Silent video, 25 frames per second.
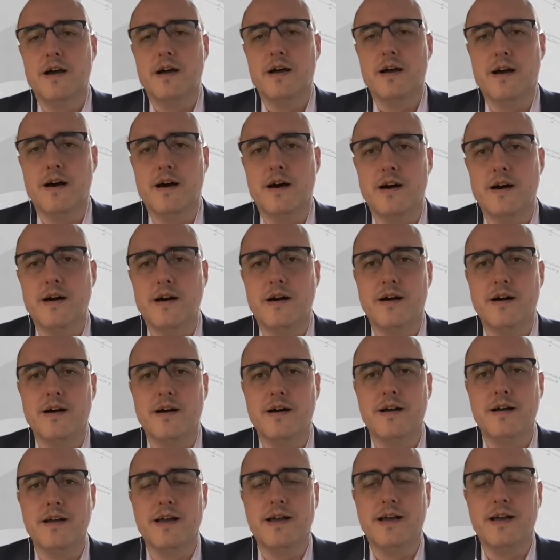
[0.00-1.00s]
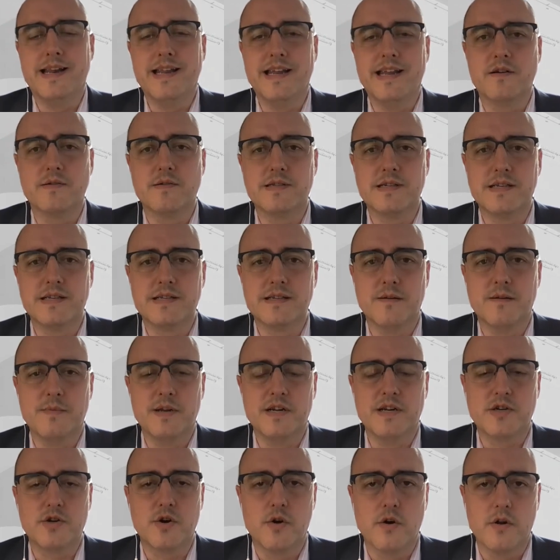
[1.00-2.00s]
an ecosystem
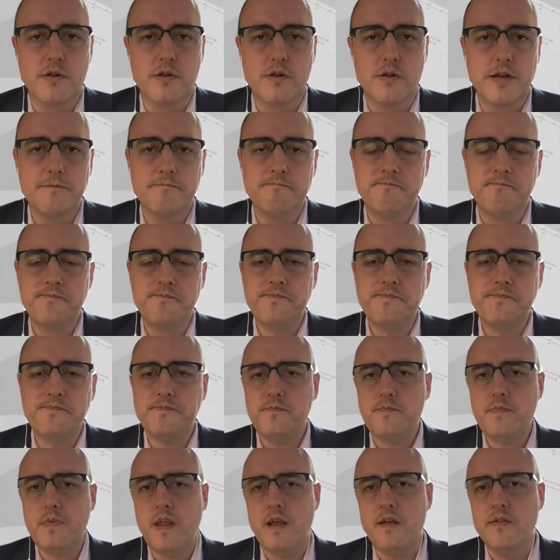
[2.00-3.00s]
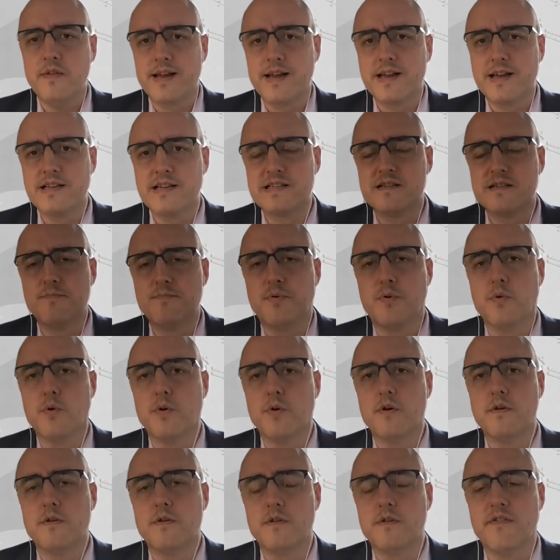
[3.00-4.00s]
internally that can
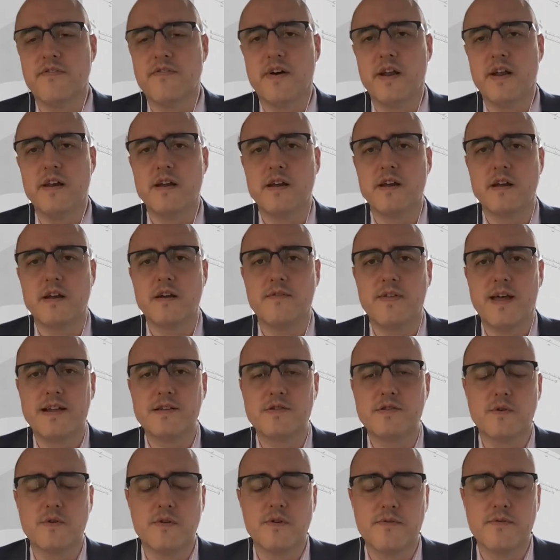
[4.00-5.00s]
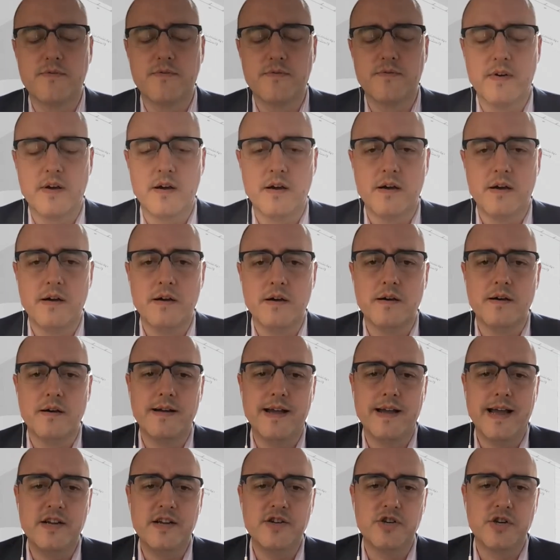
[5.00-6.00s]
support the funding of that sort of
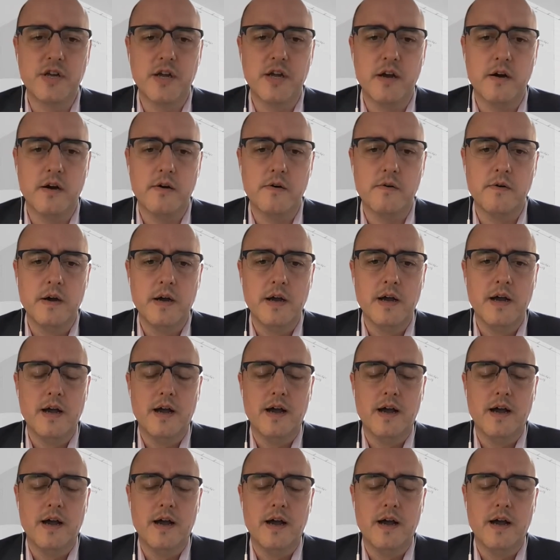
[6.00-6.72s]
NGO,